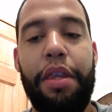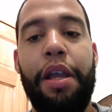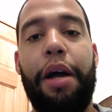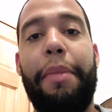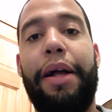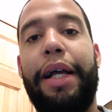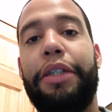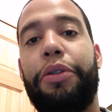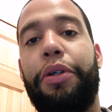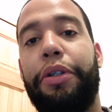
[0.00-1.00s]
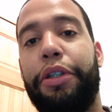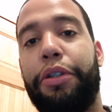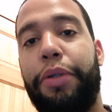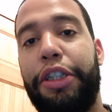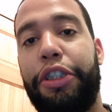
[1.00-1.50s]
I'll answer all your
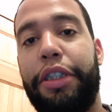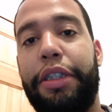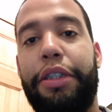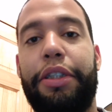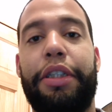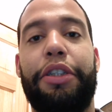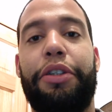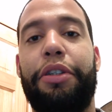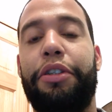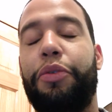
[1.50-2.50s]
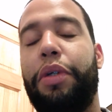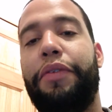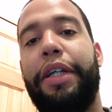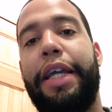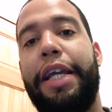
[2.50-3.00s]
questions, your concerns, whatever
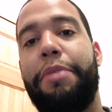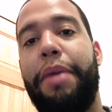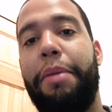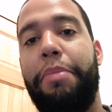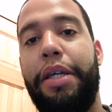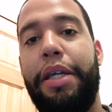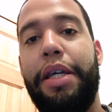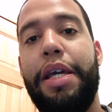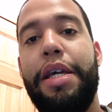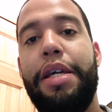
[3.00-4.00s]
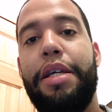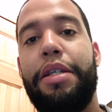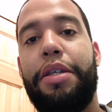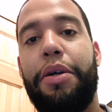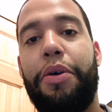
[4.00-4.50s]
the case might be.
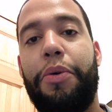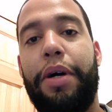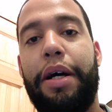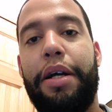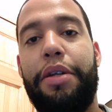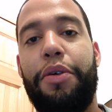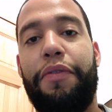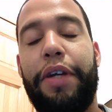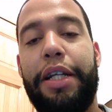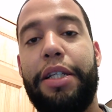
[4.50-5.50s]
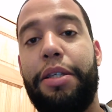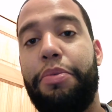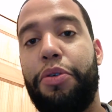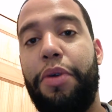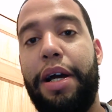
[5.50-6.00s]
So don't forget to
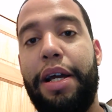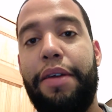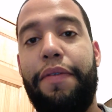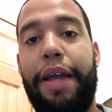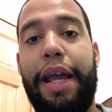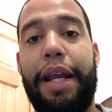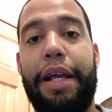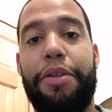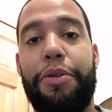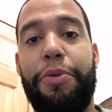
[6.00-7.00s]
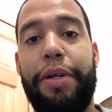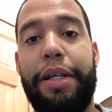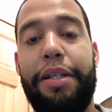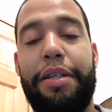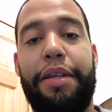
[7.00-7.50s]
subscribe. And as
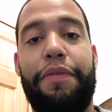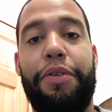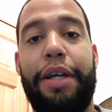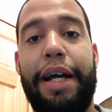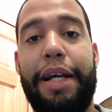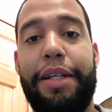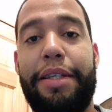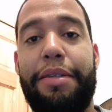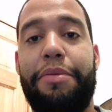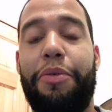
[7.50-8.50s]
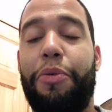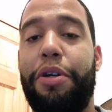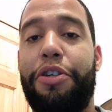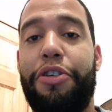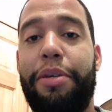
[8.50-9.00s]
always, if you guys
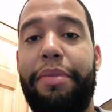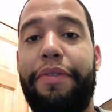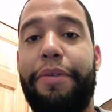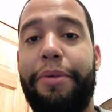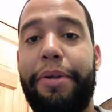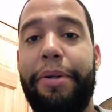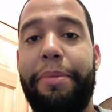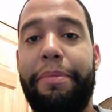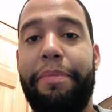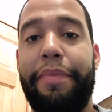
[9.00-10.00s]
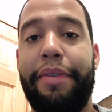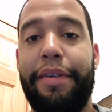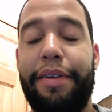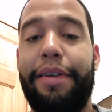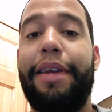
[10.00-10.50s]
weren't sure before,
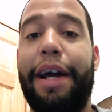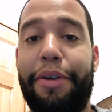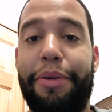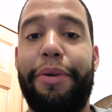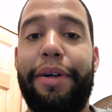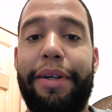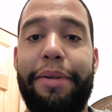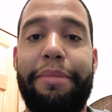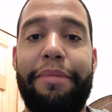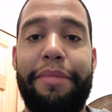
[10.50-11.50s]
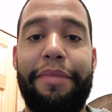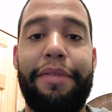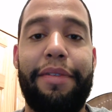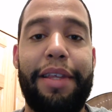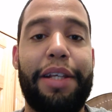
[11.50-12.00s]
now you are.
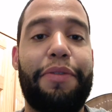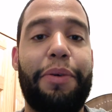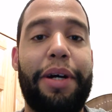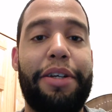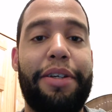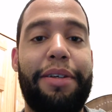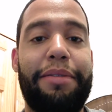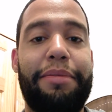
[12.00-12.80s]
Thanks for watching.